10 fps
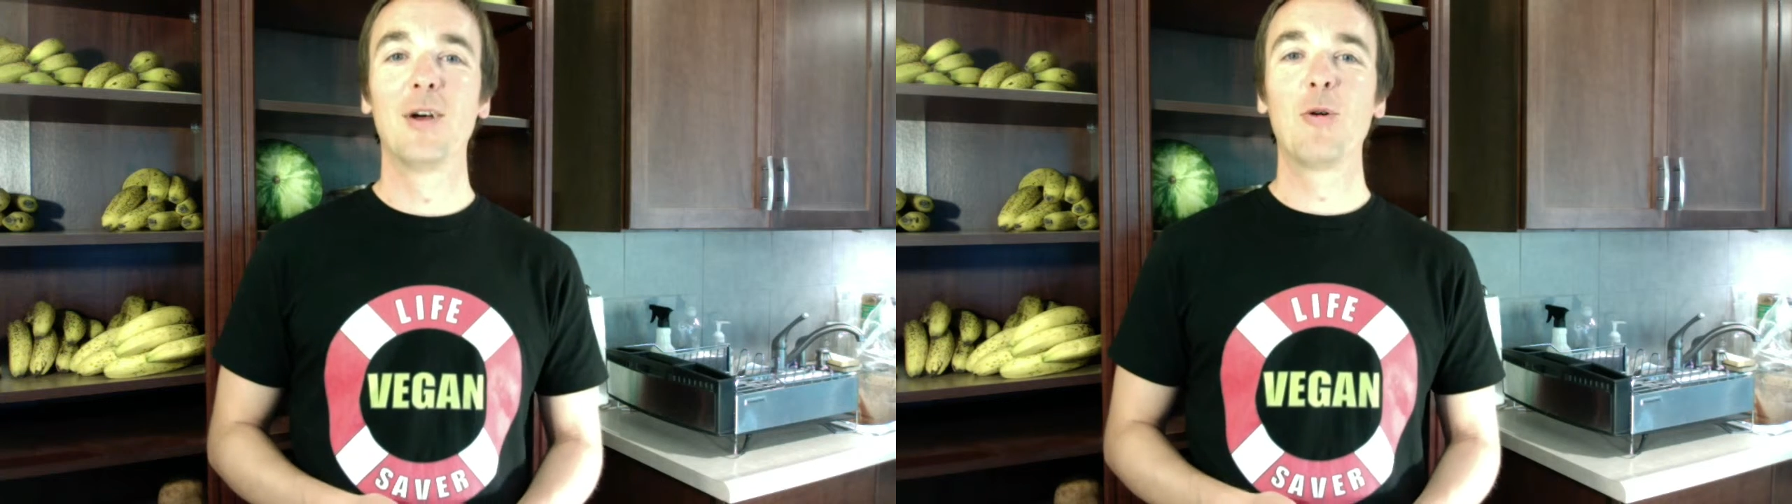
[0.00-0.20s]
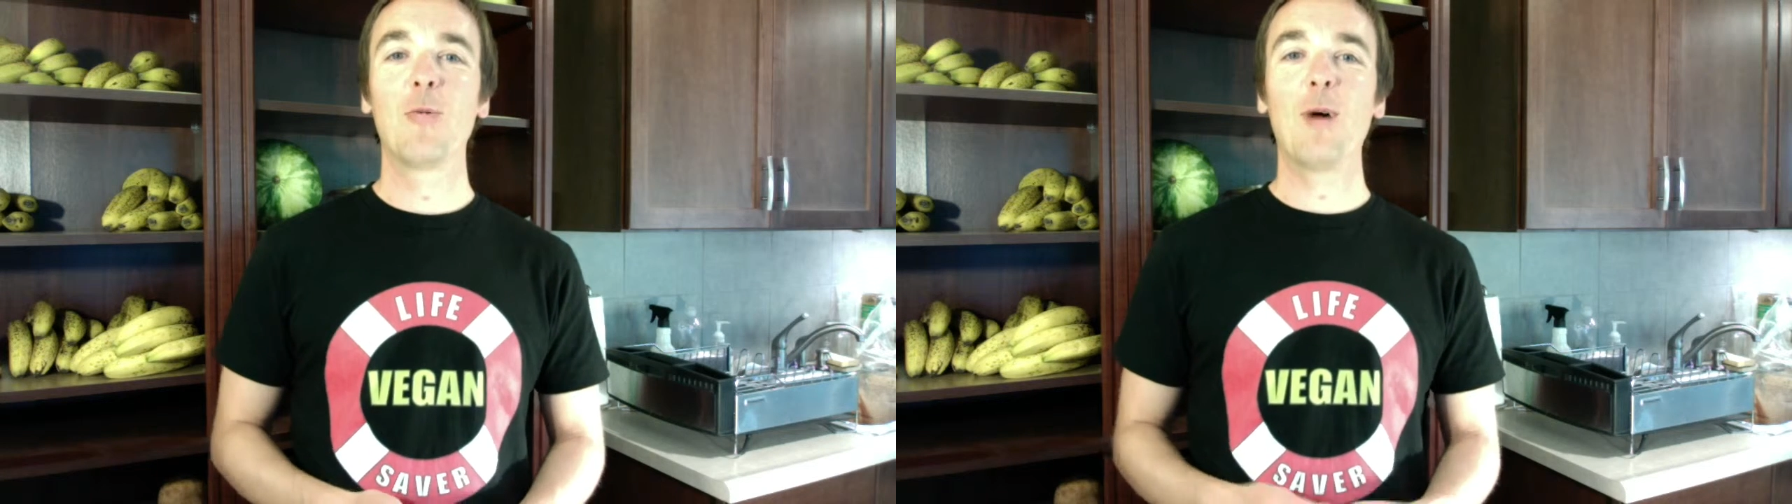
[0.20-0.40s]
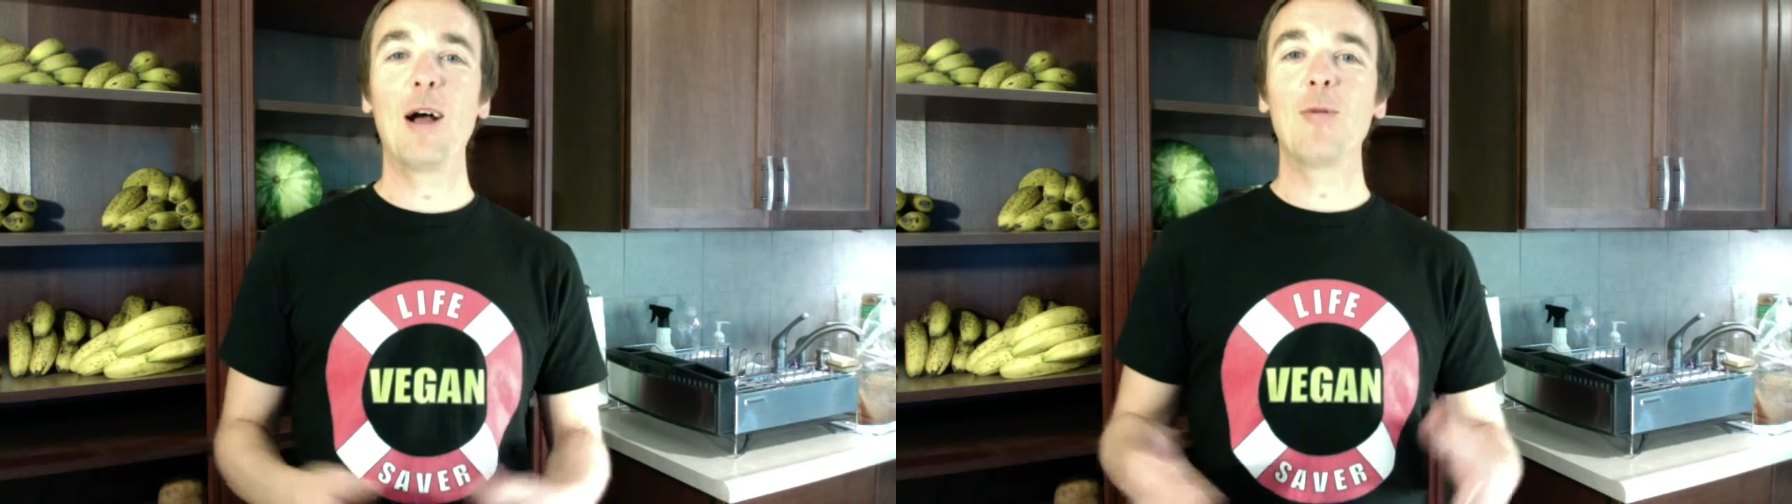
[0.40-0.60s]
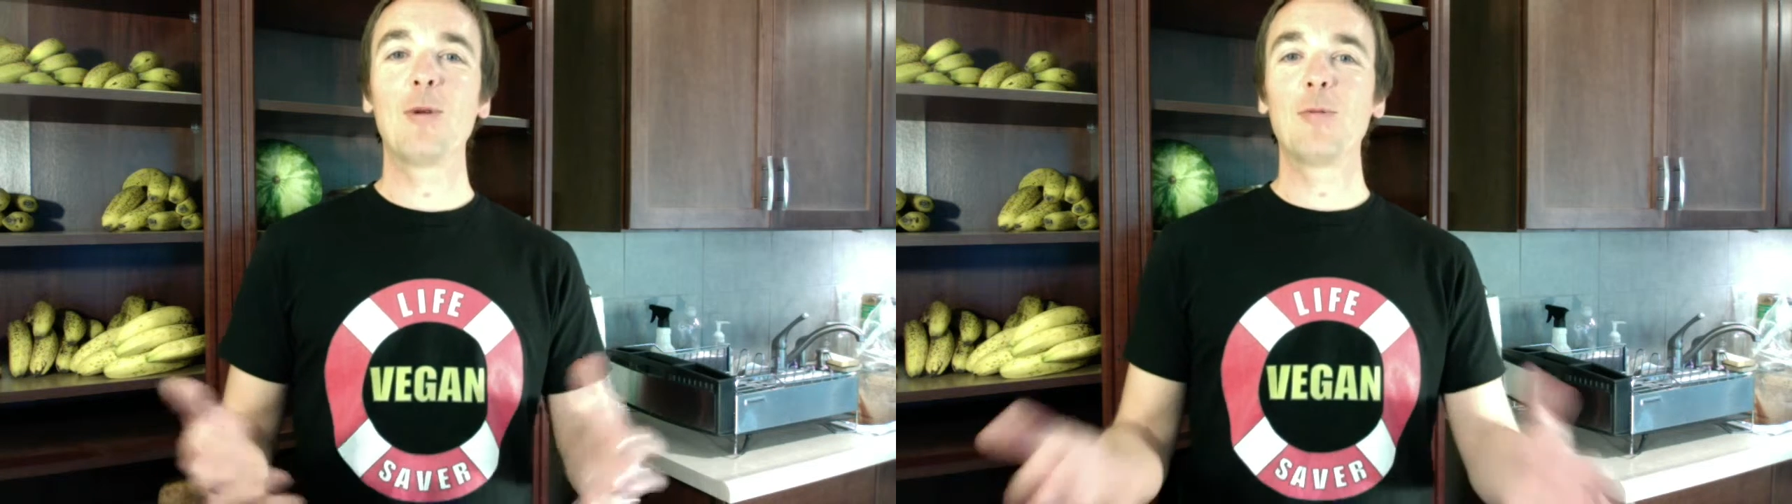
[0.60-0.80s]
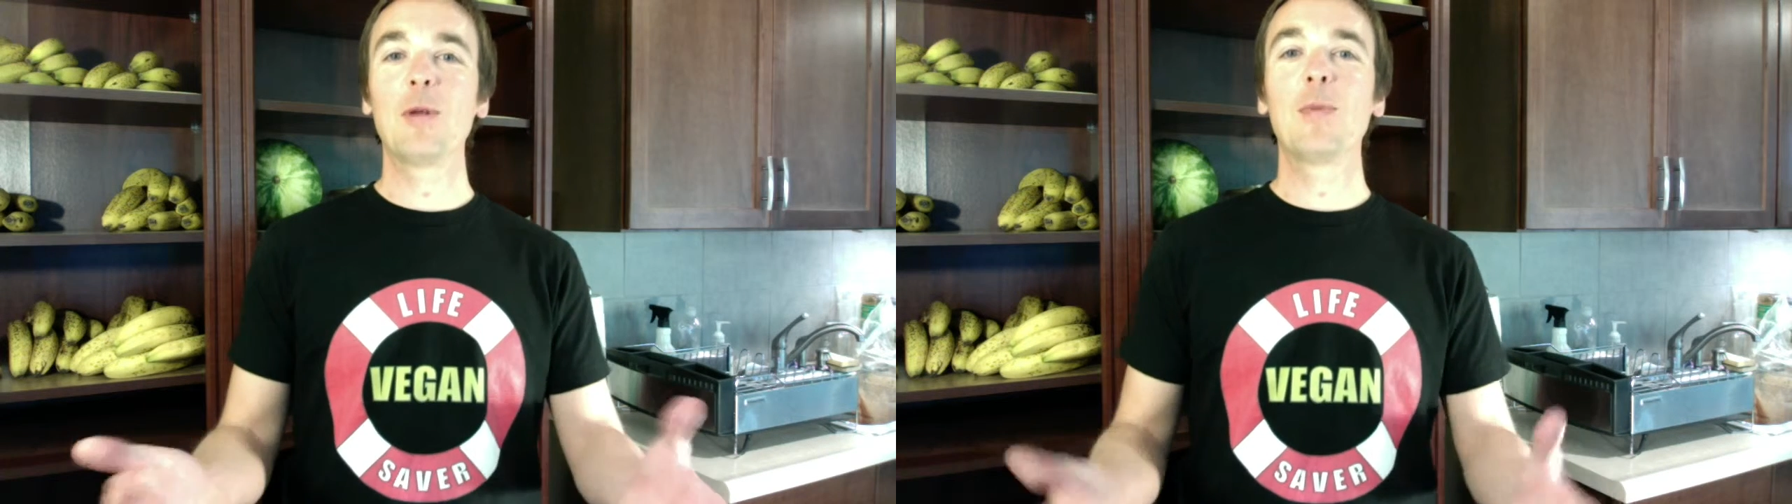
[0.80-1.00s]
why
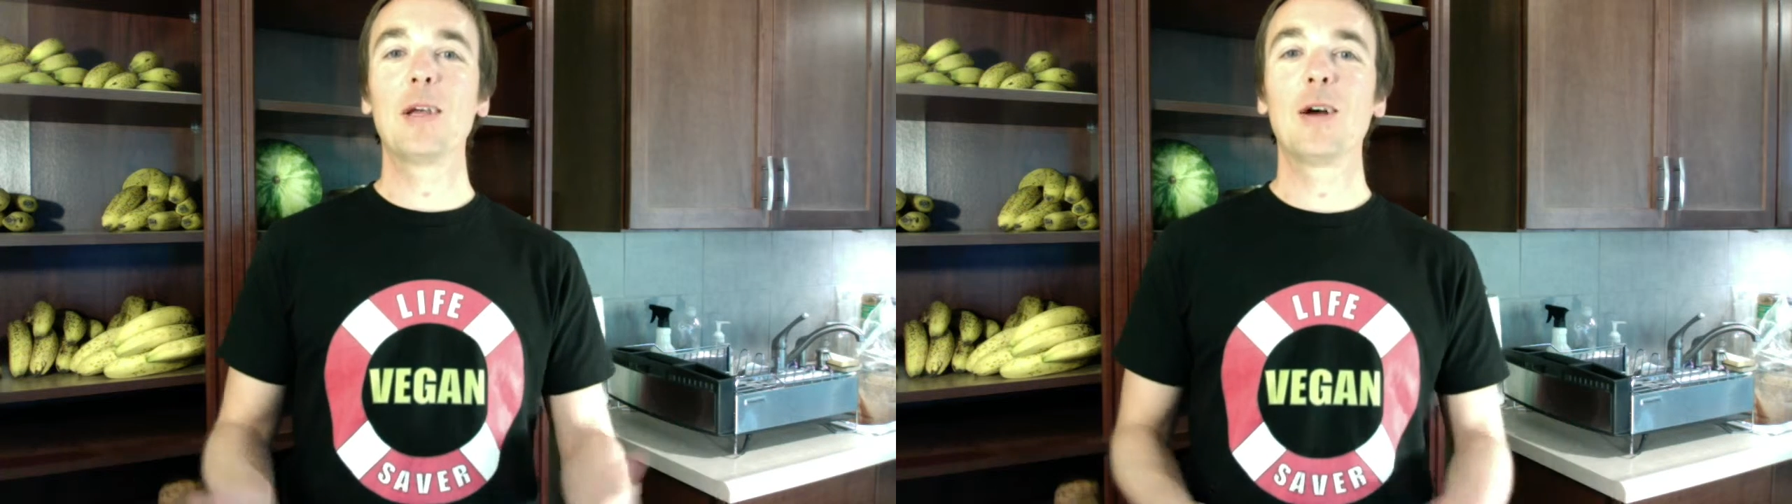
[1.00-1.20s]
would we be